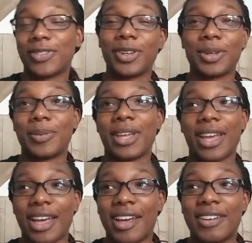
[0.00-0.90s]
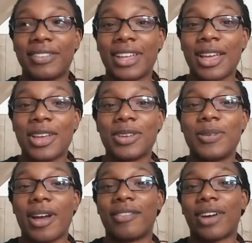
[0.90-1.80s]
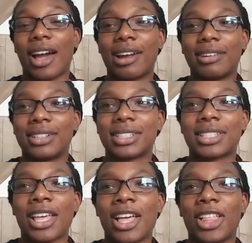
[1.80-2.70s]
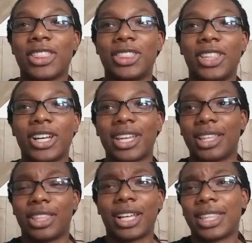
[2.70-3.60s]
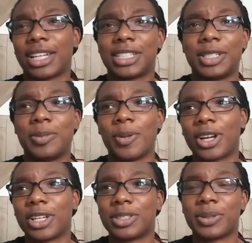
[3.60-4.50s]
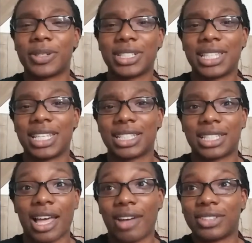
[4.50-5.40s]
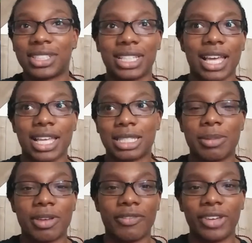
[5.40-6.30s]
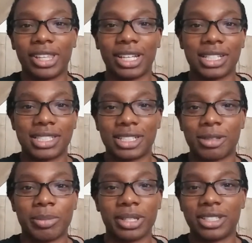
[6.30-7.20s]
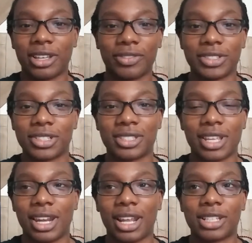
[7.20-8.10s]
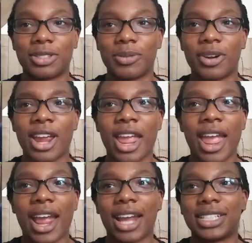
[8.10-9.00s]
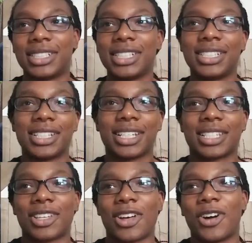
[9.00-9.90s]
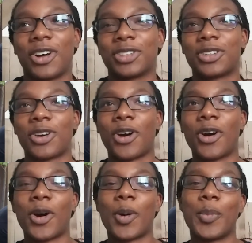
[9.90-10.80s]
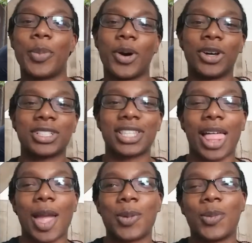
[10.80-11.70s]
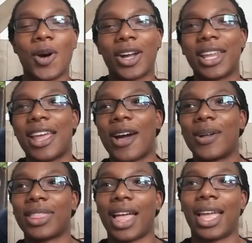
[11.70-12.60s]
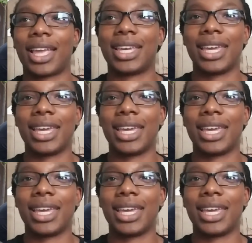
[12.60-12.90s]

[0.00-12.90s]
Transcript: photo we have you have iris look, looking like she's walking towards this obviously it has to be a villain because there's a police officer standing next to her and she's just all tall boss like walking out like